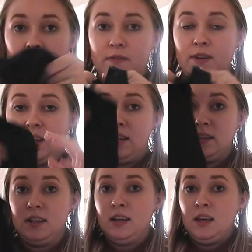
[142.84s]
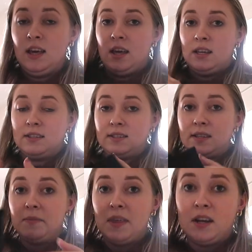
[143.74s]
gotta find
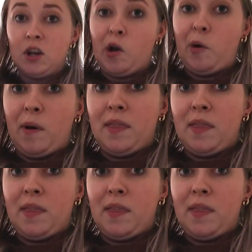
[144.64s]
something to go